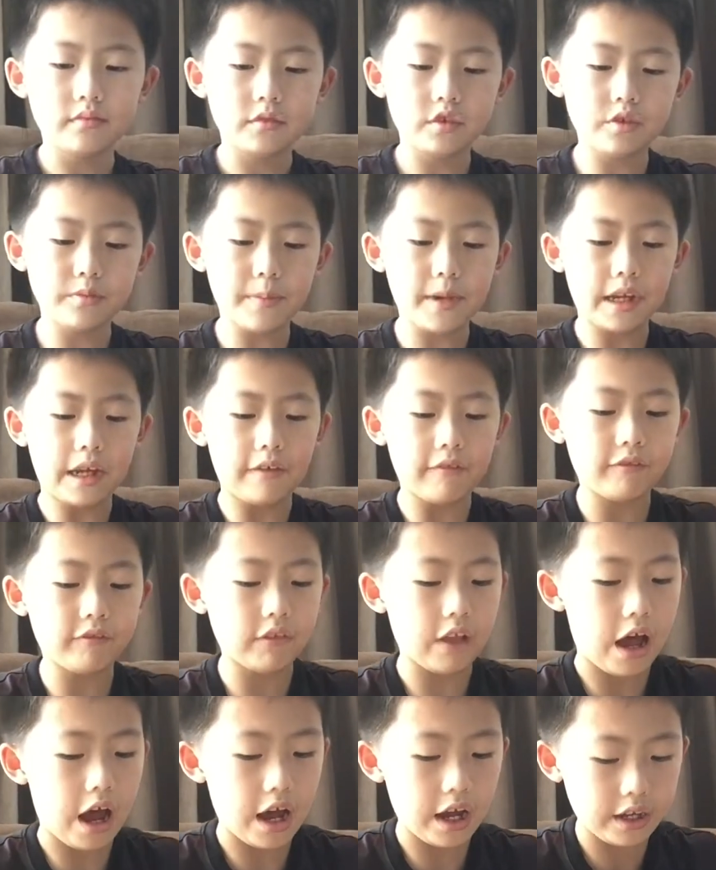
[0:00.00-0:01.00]
to make it
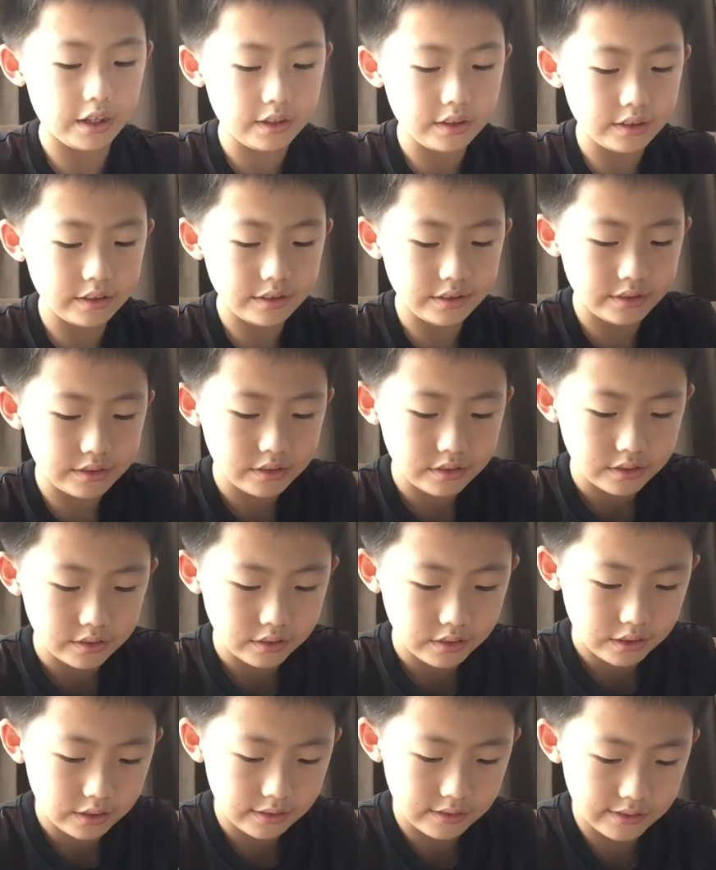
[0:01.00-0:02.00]
fly. So
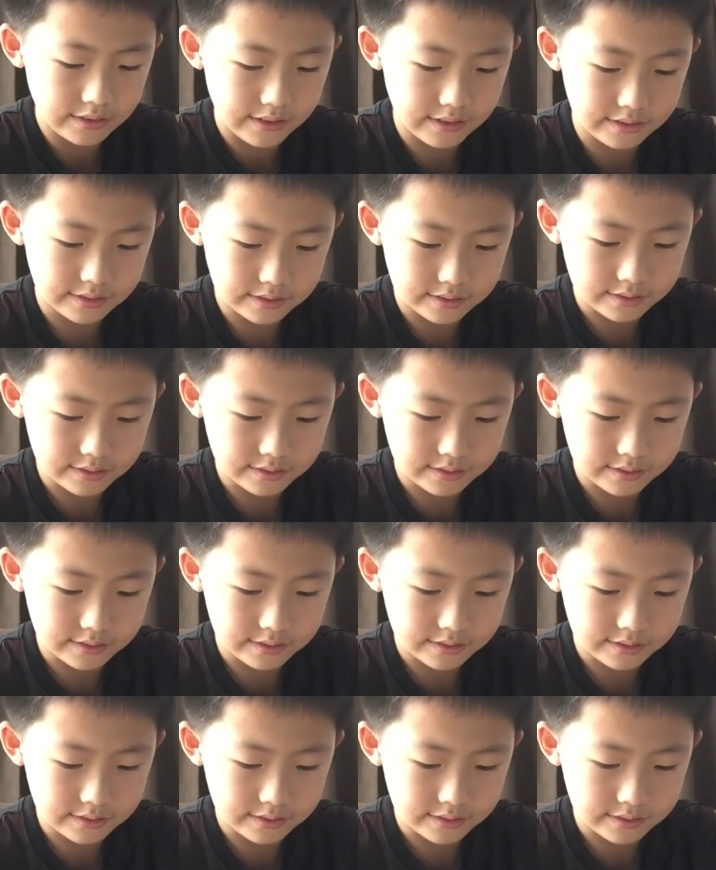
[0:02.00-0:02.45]
like this.